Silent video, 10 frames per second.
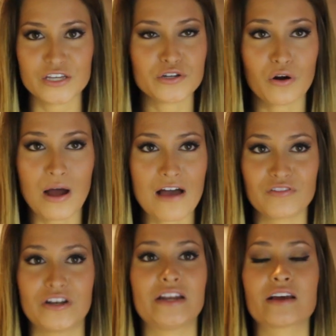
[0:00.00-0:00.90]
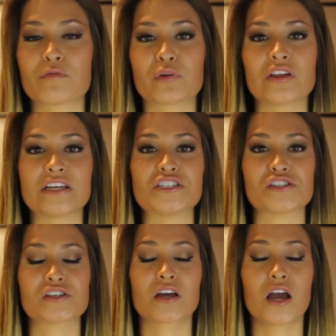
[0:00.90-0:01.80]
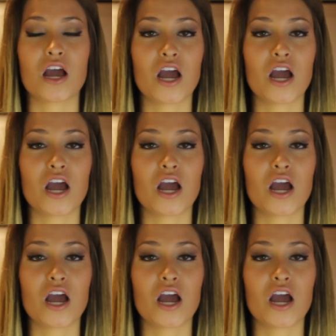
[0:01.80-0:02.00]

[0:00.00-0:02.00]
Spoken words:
You don't ever need to completely just